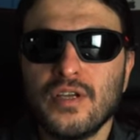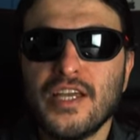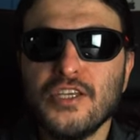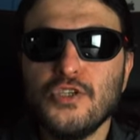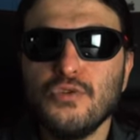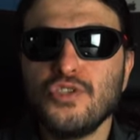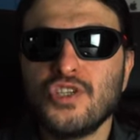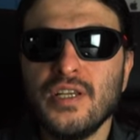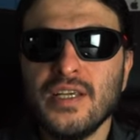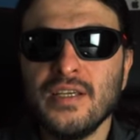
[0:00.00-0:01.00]
it
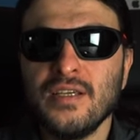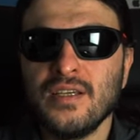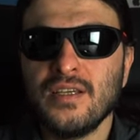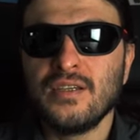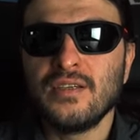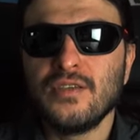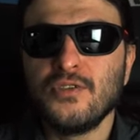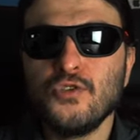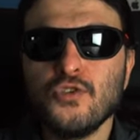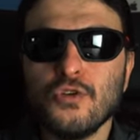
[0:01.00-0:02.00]
usually,
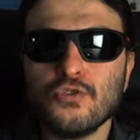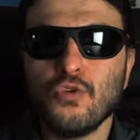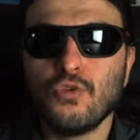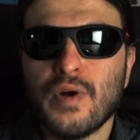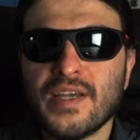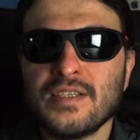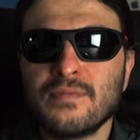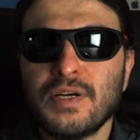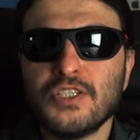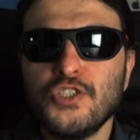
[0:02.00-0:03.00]
not always,
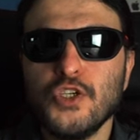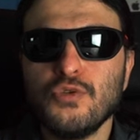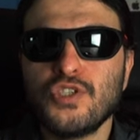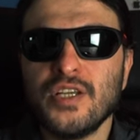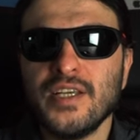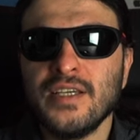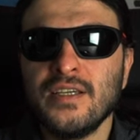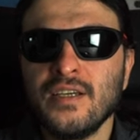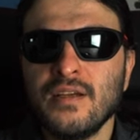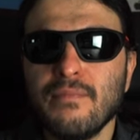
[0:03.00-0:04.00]
but usually
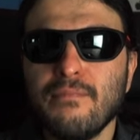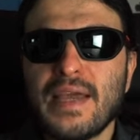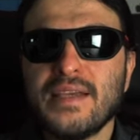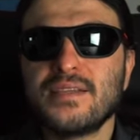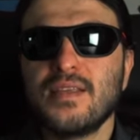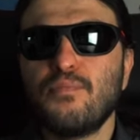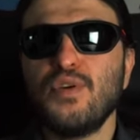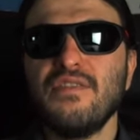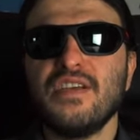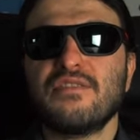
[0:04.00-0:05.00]
makes the
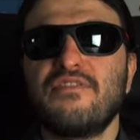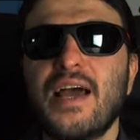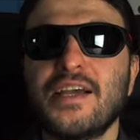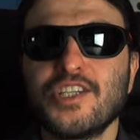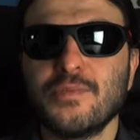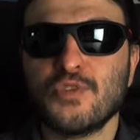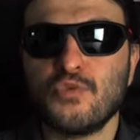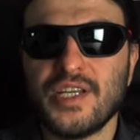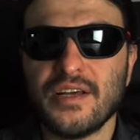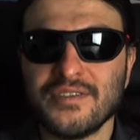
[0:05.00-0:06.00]
previous flagships
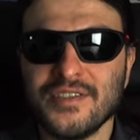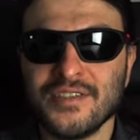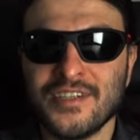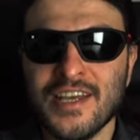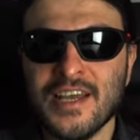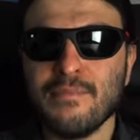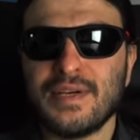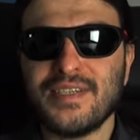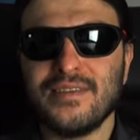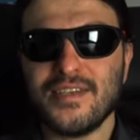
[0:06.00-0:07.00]
redundant.
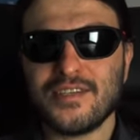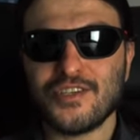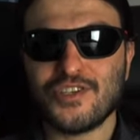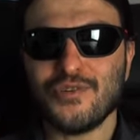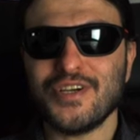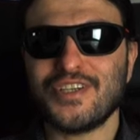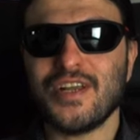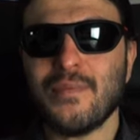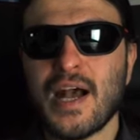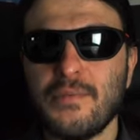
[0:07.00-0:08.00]
But in this situation,
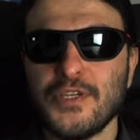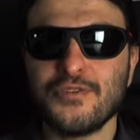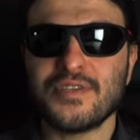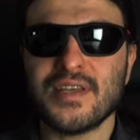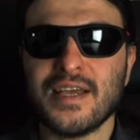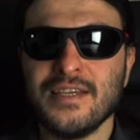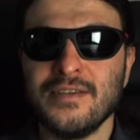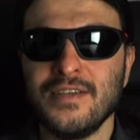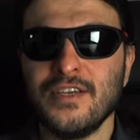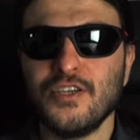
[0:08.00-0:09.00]
I'm happy to say
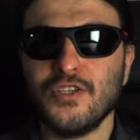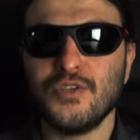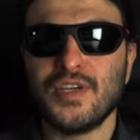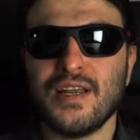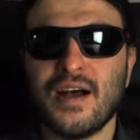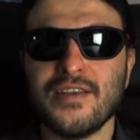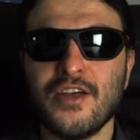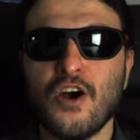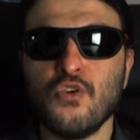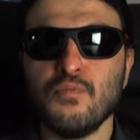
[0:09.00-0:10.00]
you can
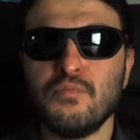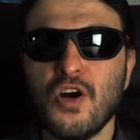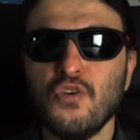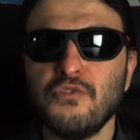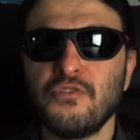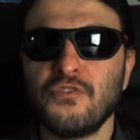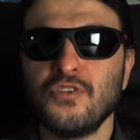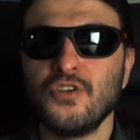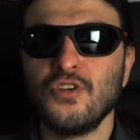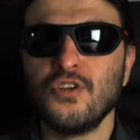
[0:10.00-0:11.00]
either own both
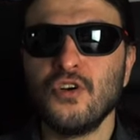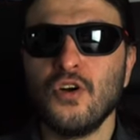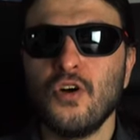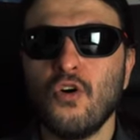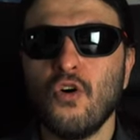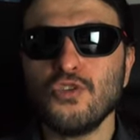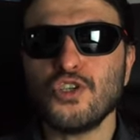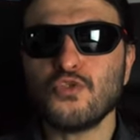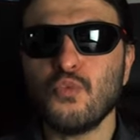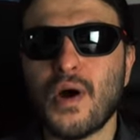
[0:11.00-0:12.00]
or
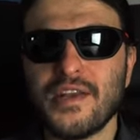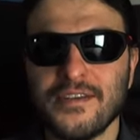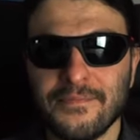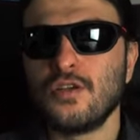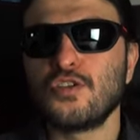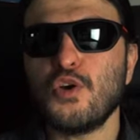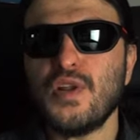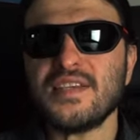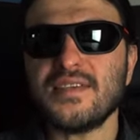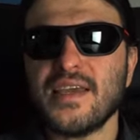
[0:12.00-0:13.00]
just one. So
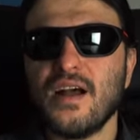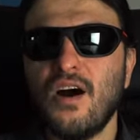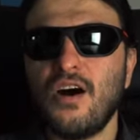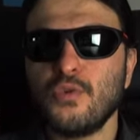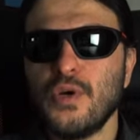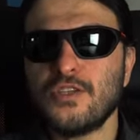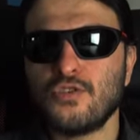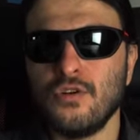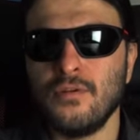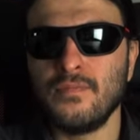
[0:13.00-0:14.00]
let's take a hardware
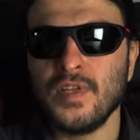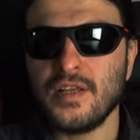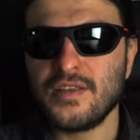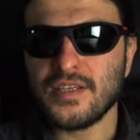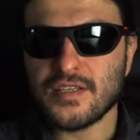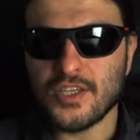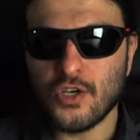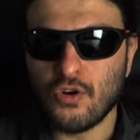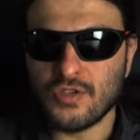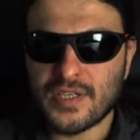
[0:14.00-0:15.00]
tour. This
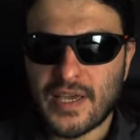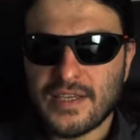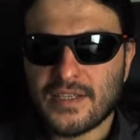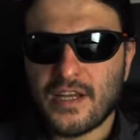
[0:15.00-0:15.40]
Seahorse case